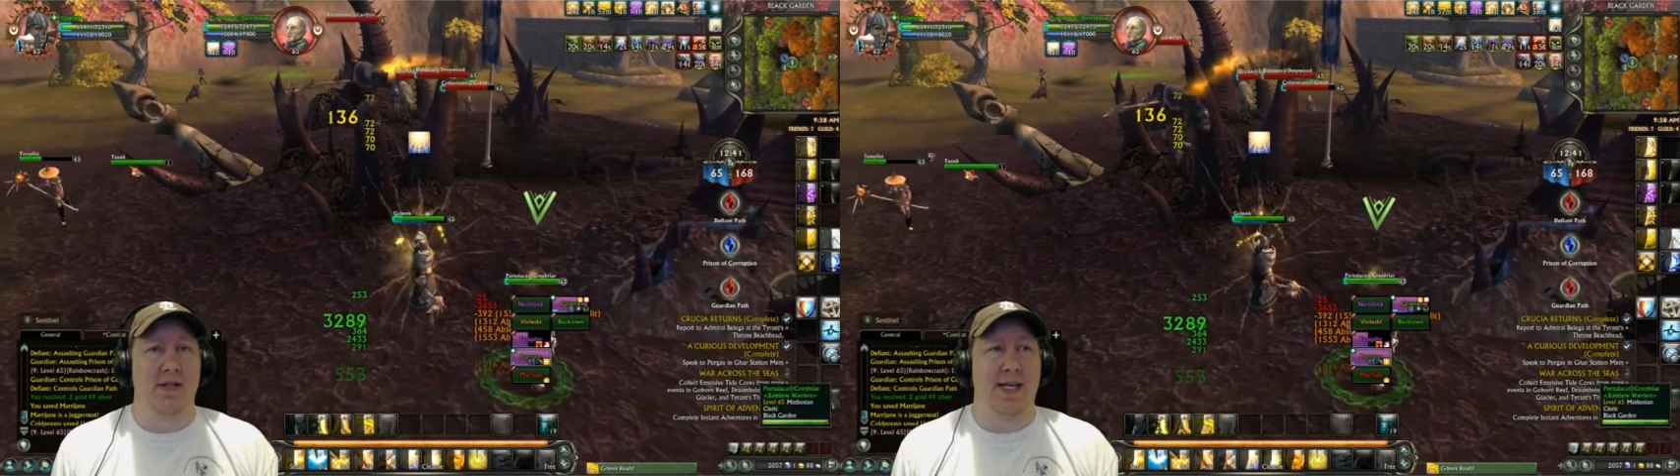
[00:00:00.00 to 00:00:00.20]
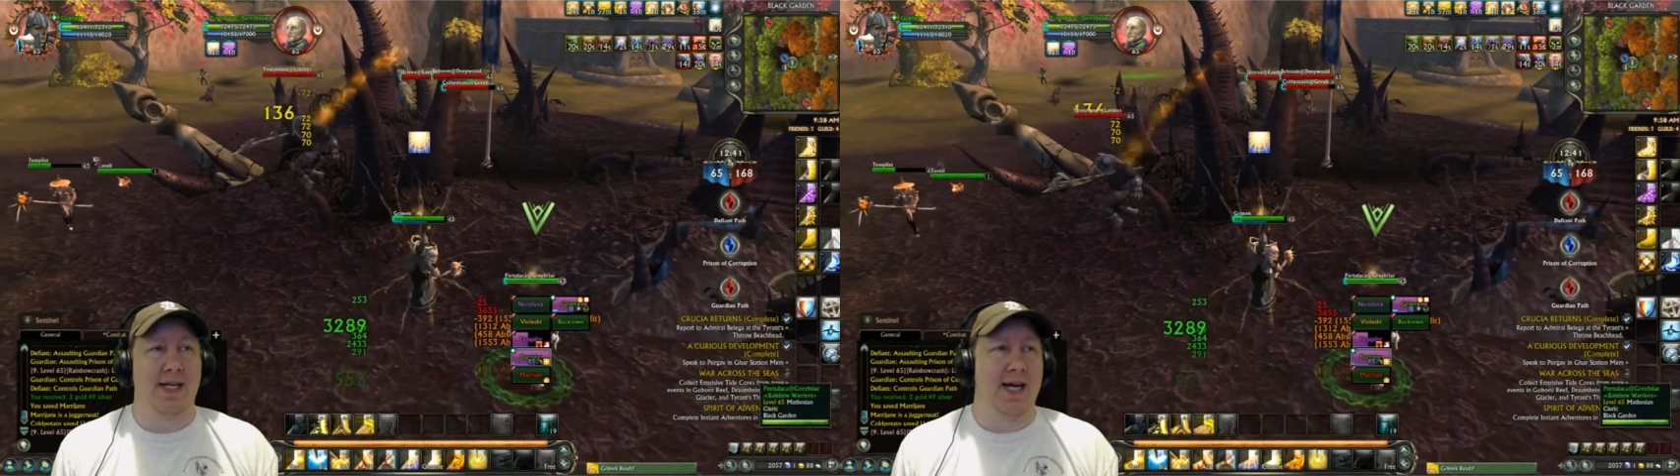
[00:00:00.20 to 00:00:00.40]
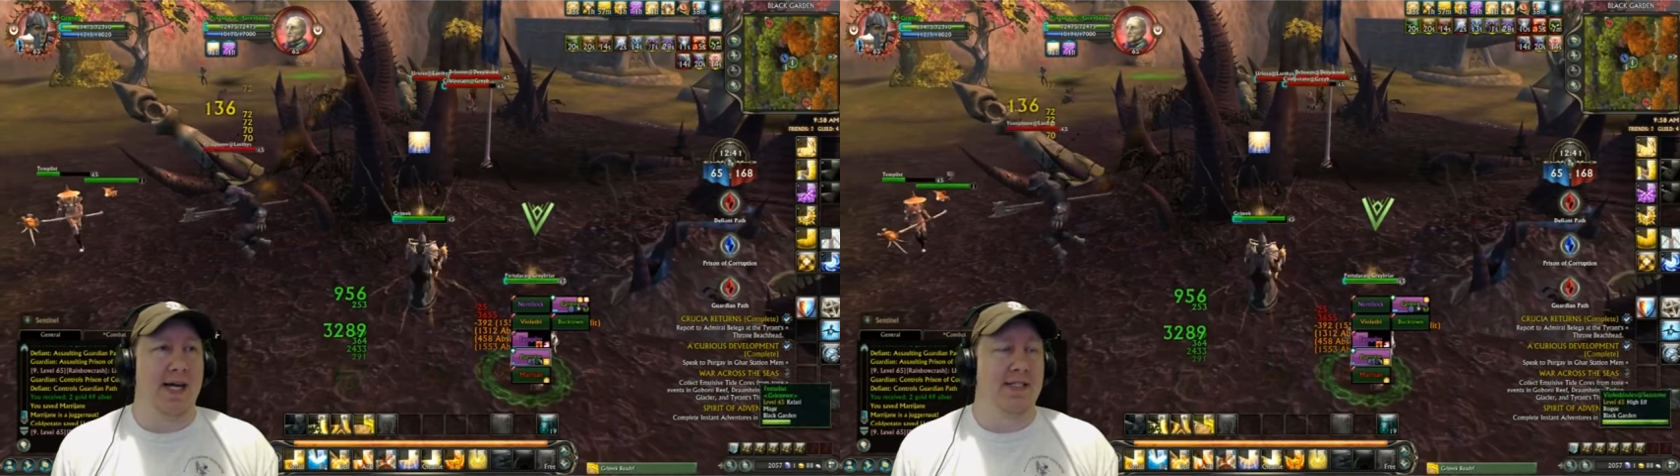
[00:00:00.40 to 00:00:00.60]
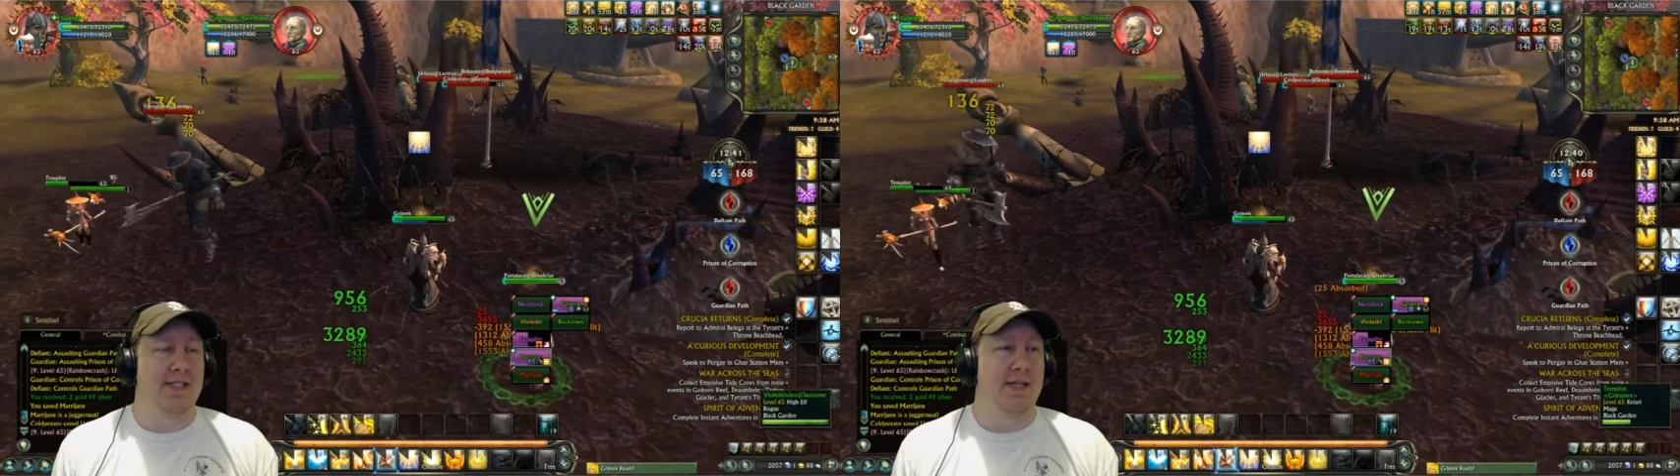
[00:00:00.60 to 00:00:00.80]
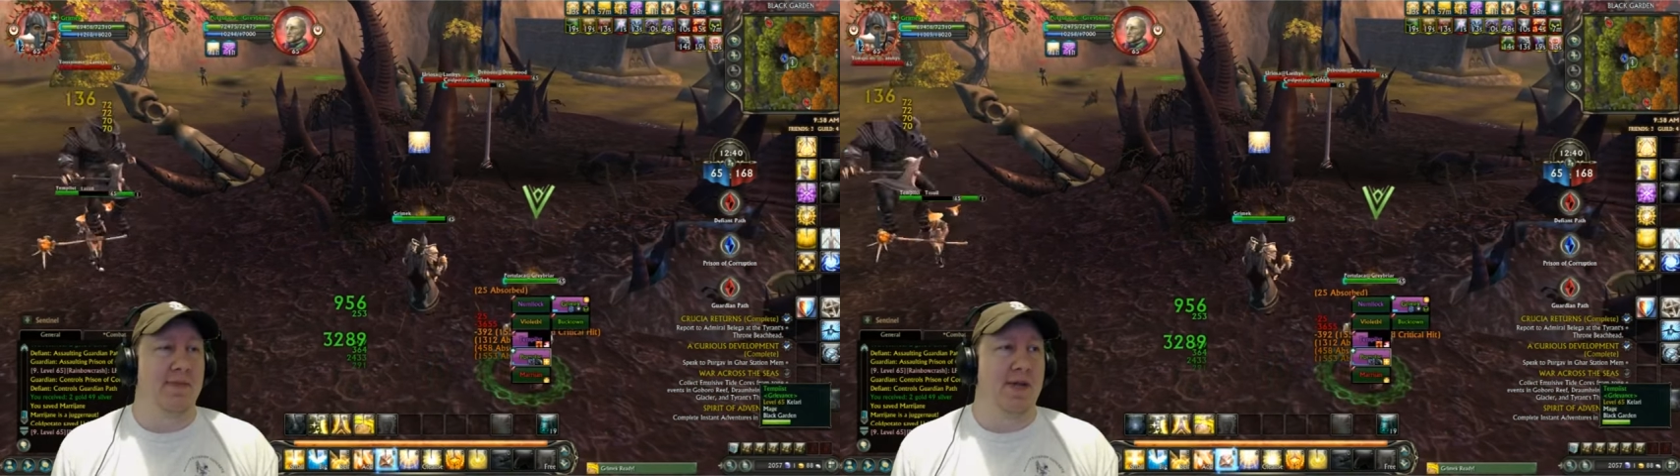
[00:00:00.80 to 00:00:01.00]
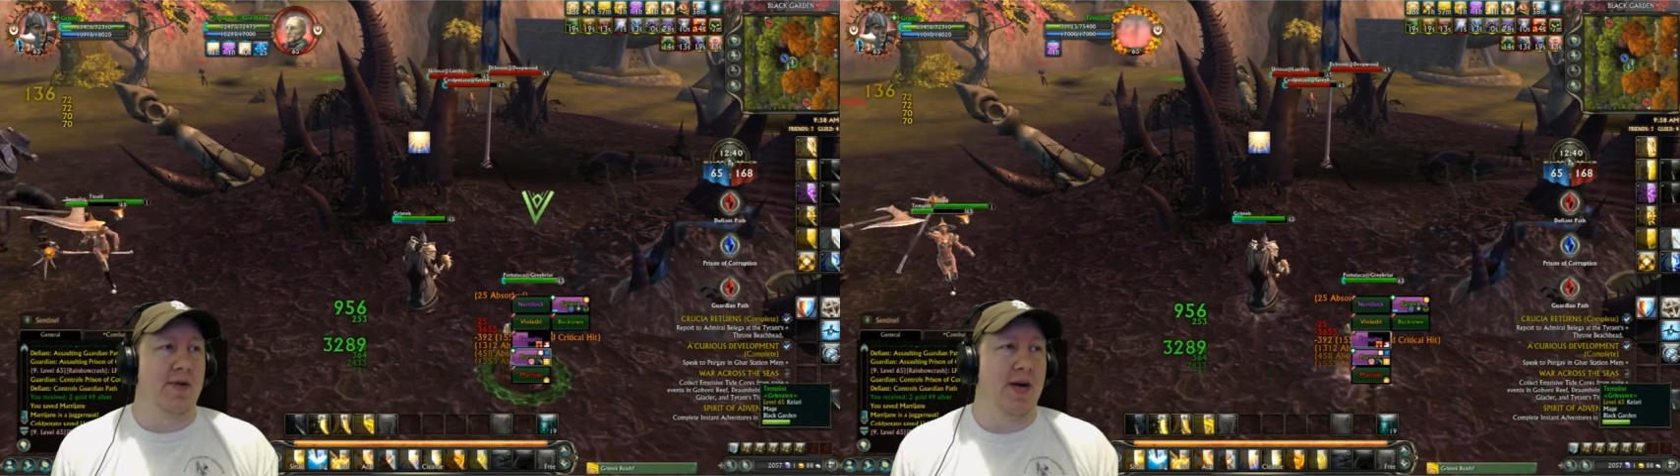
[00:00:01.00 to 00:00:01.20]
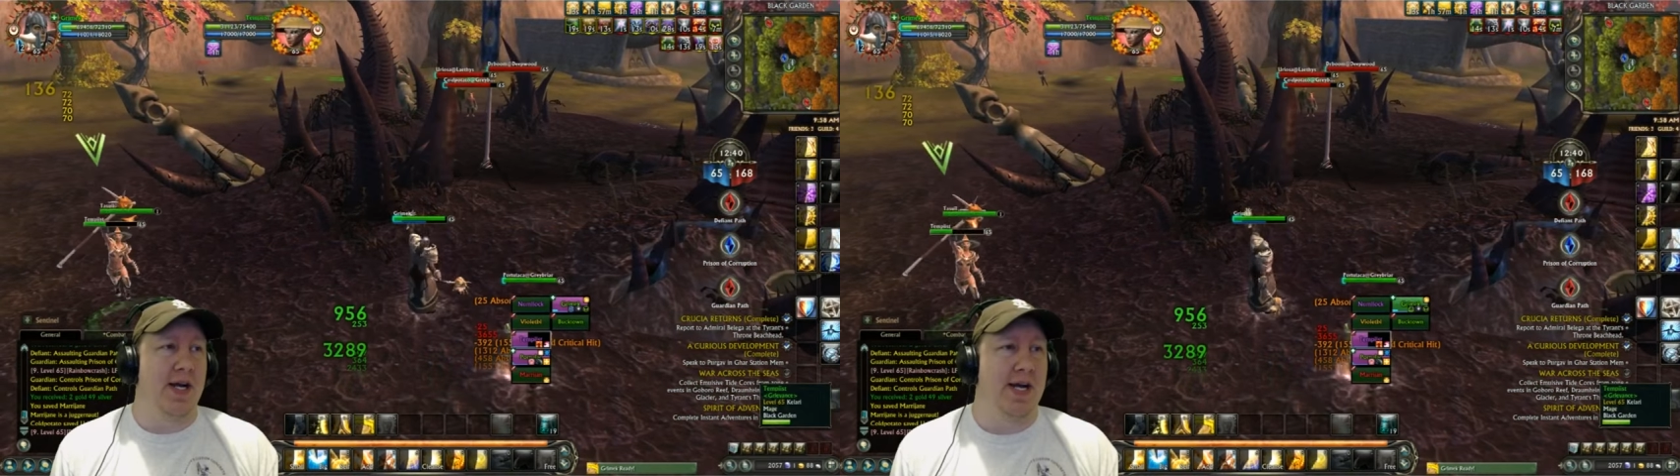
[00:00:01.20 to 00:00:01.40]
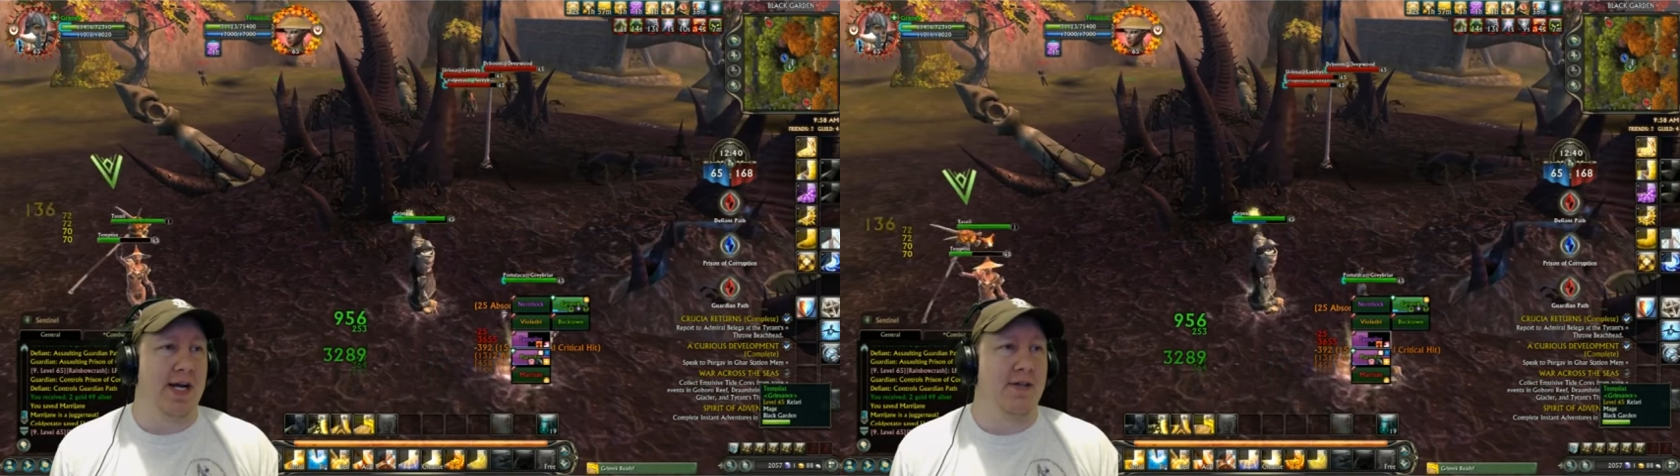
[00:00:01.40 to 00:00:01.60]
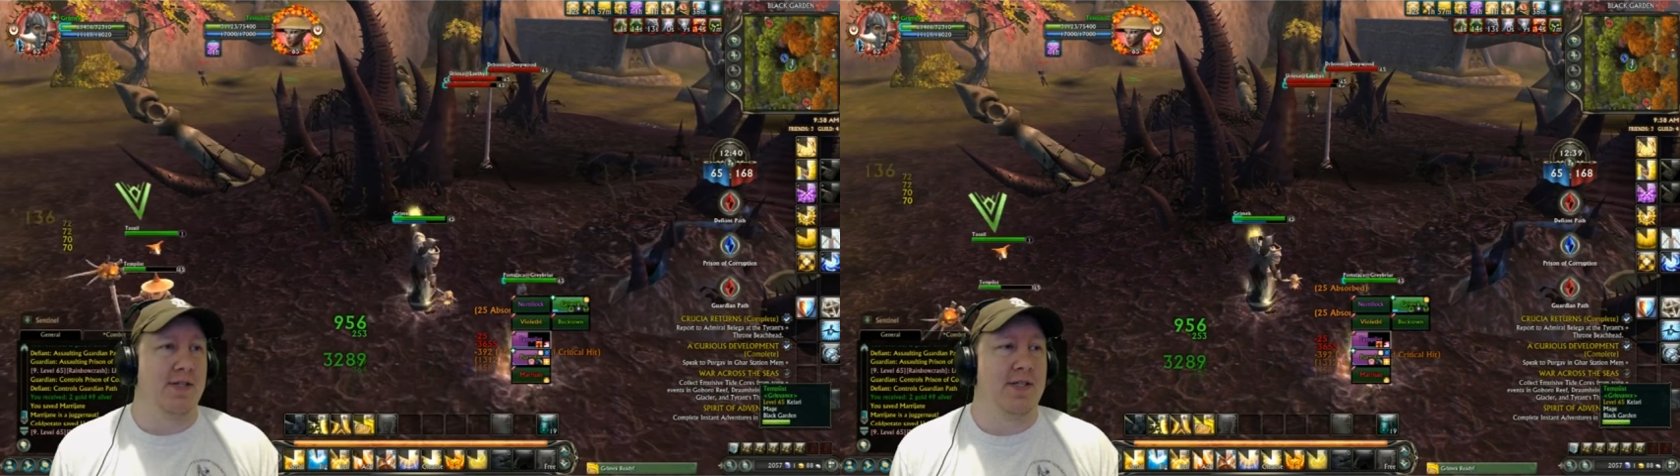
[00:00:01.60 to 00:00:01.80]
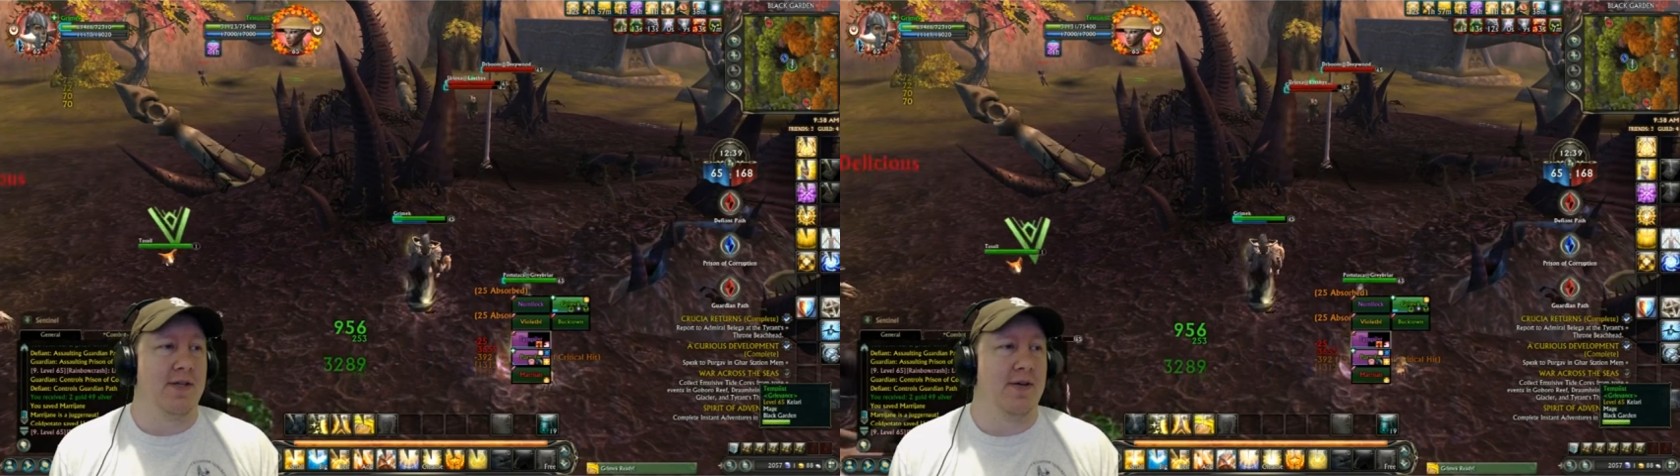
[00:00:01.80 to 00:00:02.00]
like nine something right now.
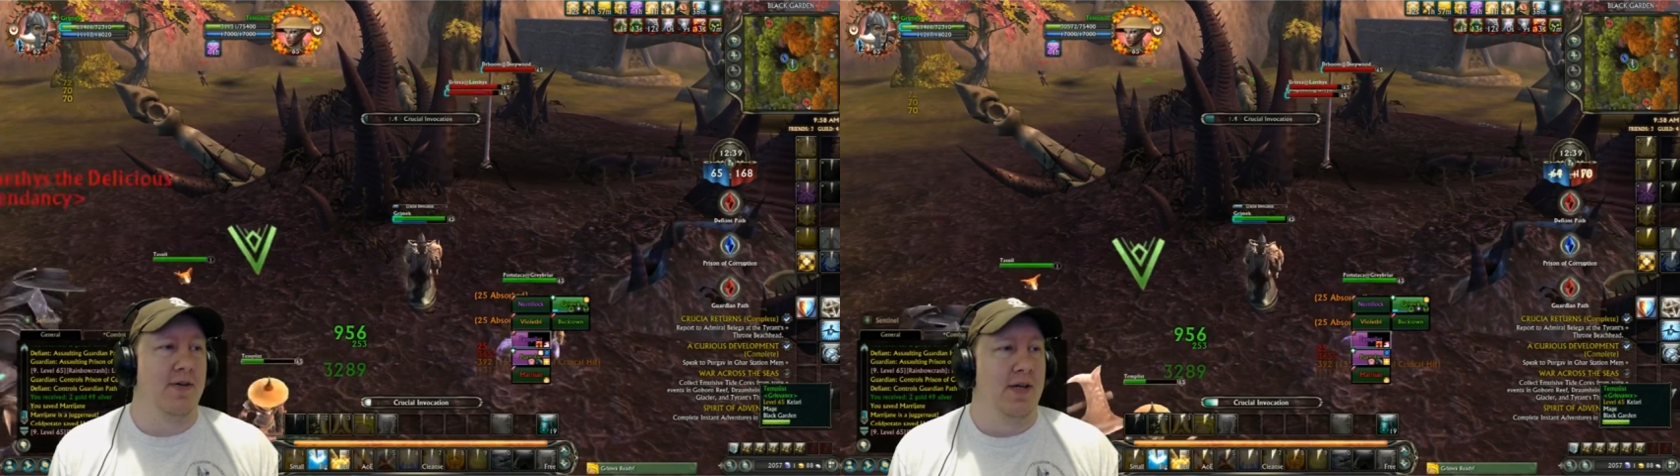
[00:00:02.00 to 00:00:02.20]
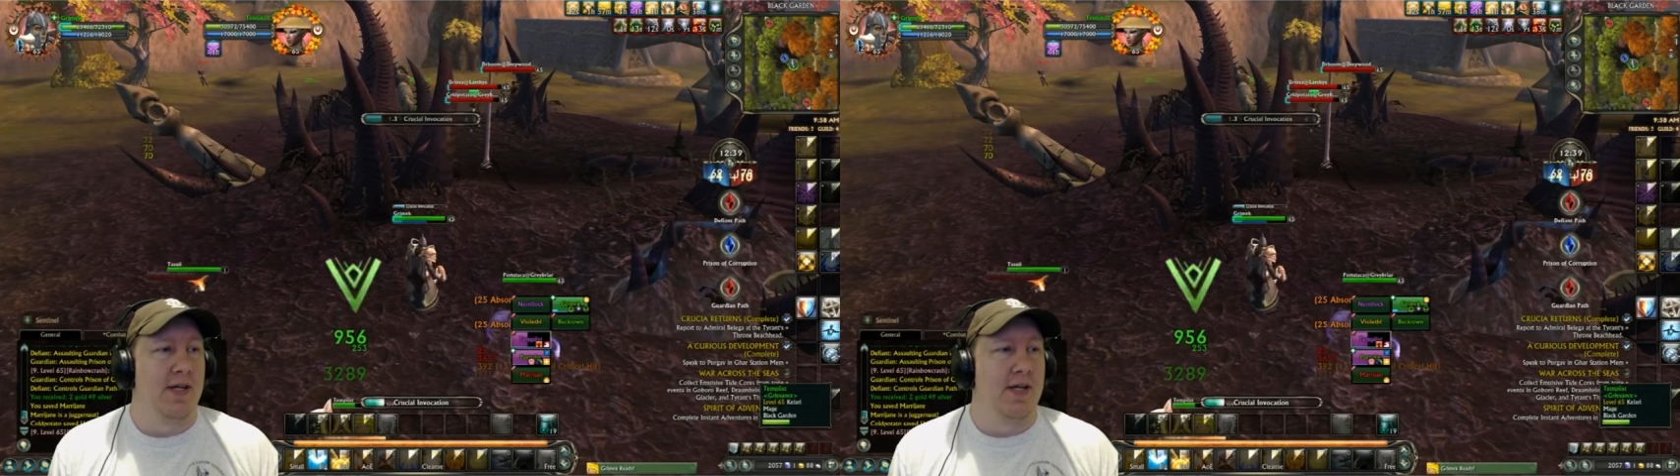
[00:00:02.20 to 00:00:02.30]
So